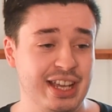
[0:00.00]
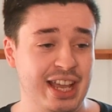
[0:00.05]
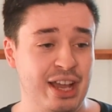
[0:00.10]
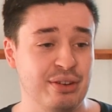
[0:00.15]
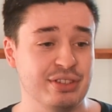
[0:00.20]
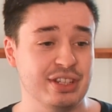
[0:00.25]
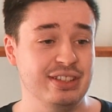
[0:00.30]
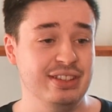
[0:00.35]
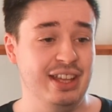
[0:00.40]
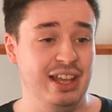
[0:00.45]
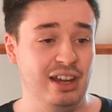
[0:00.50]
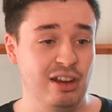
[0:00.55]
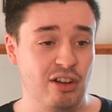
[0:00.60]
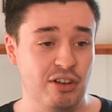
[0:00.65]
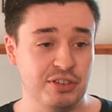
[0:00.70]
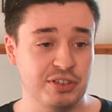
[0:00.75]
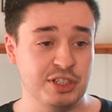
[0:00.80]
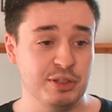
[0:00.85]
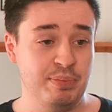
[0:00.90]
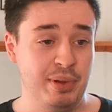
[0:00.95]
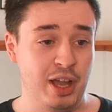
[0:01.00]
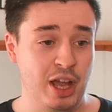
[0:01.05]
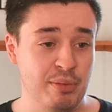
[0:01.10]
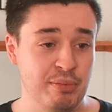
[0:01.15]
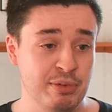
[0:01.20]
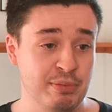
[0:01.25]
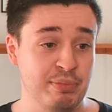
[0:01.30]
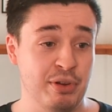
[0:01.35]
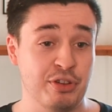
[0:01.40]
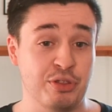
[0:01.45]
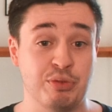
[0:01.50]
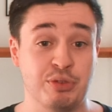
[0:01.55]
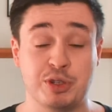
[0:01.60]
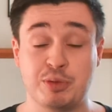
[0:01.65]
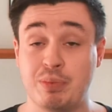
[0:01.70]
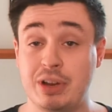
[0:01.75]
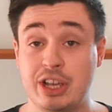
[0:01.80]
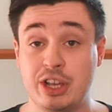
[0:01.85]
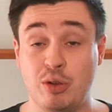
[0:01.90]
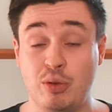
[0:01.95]
out in that lock department, both which
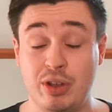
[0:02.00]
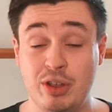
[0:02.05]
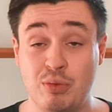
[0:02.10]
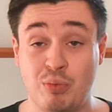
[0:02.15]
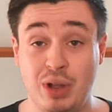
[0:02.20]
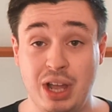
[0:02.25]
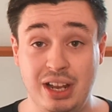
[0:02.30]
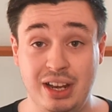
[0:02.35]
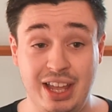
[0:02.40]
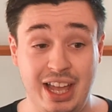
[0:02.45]
playing quite well.